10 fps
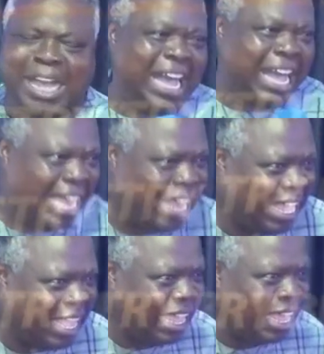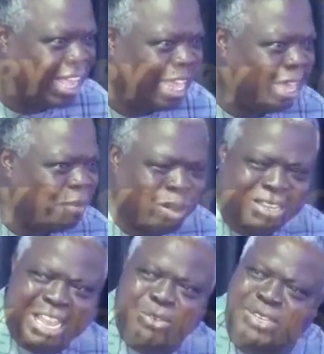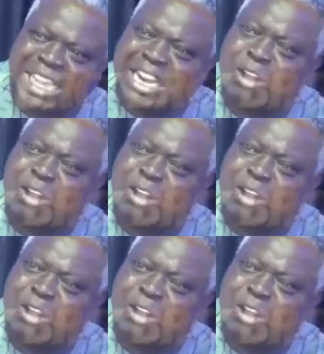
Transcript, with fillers: ah, what are you general